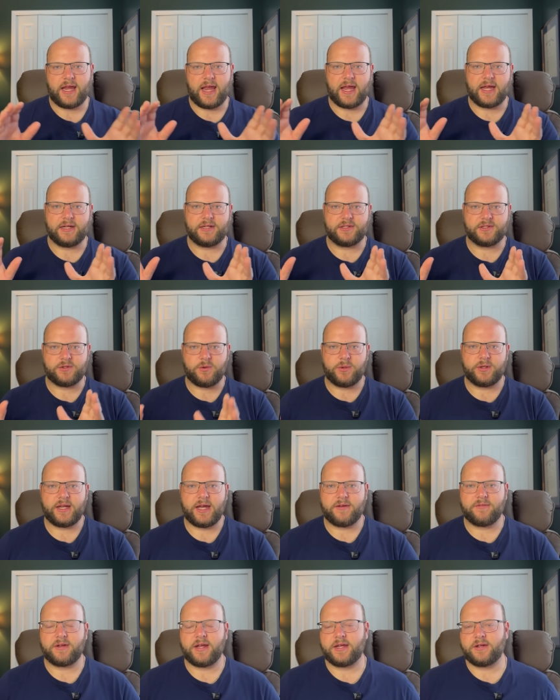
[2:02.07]
and it's going to
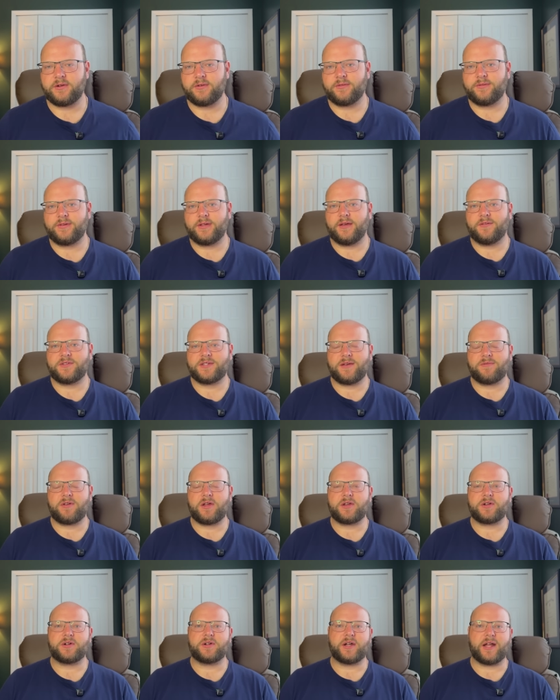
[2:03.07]
have an annual fee of
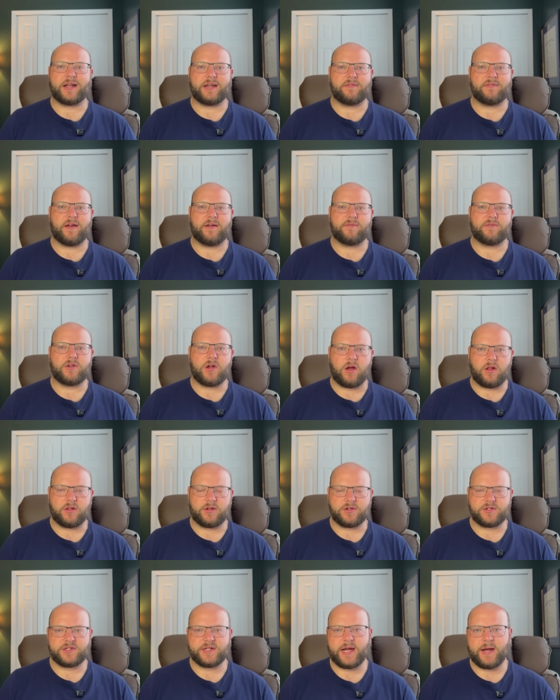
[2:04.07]

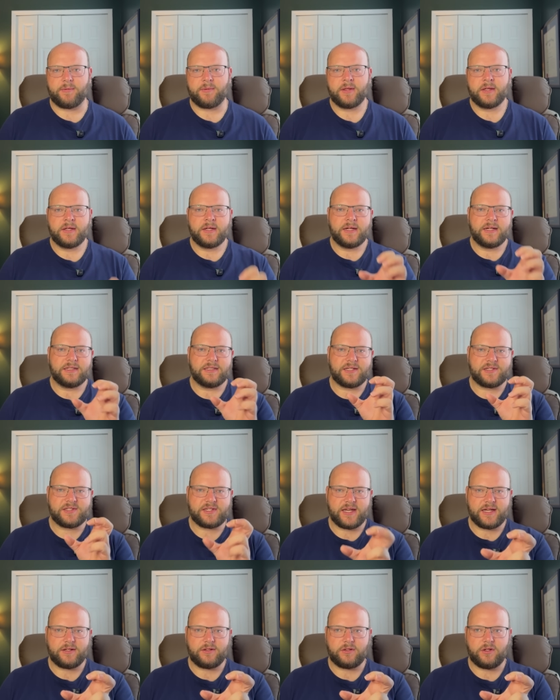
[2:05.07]
$795. Now, let's
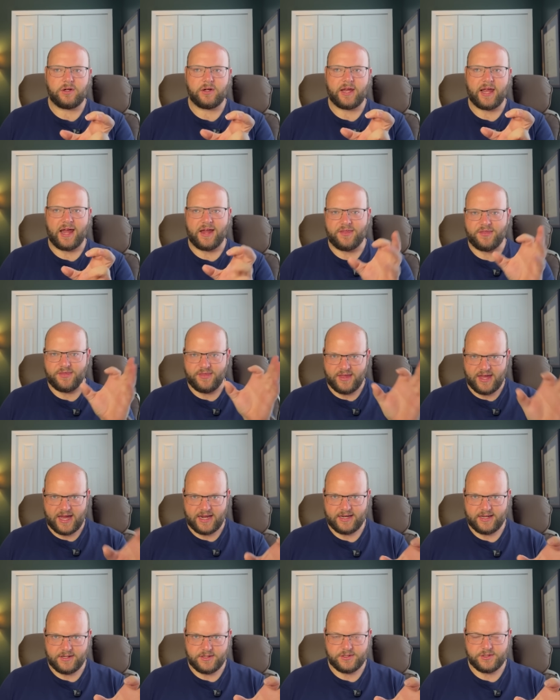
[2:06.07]
take a look at
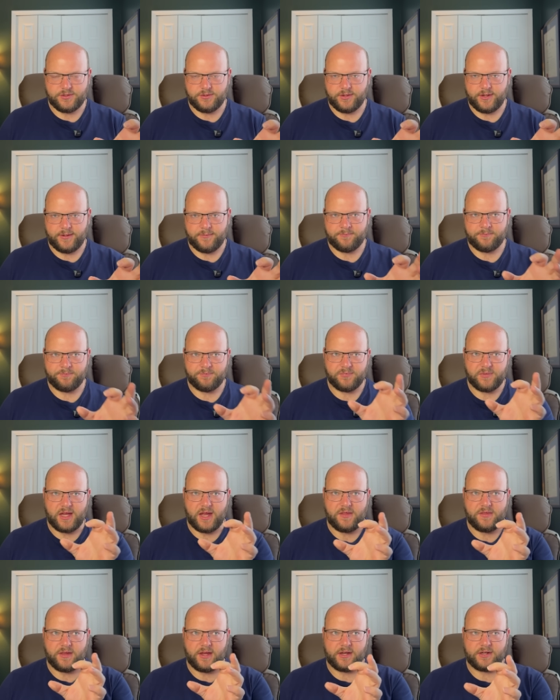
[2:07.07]
that history
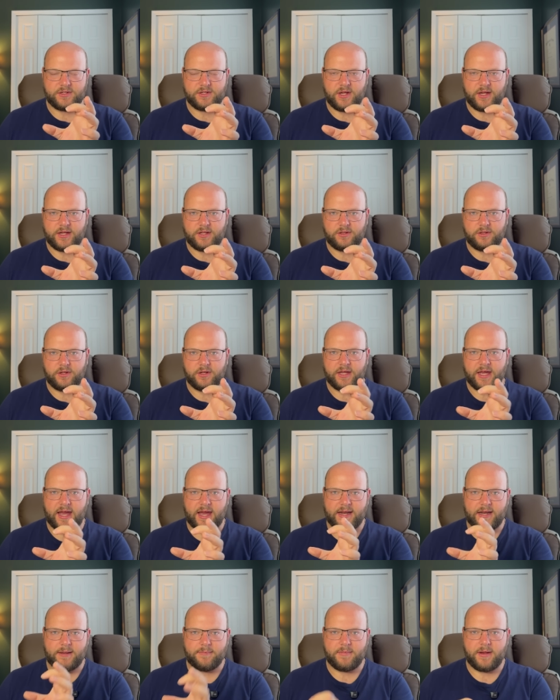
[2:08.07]
and then take a look
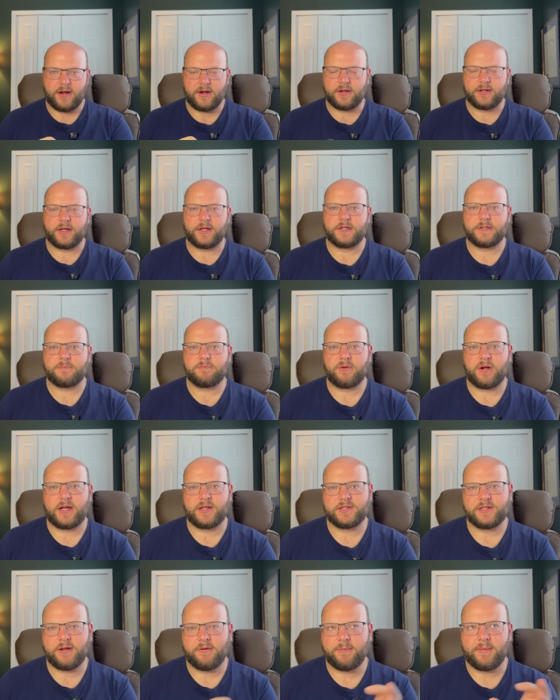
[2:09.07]
at American
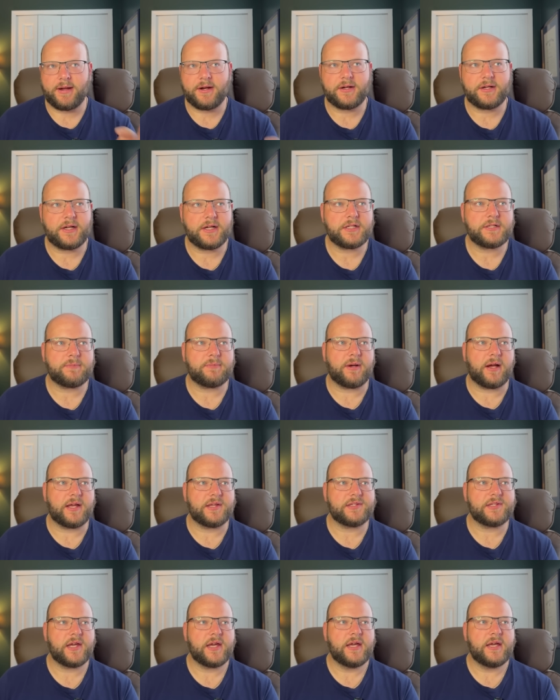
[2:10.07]
Express. Now, American Express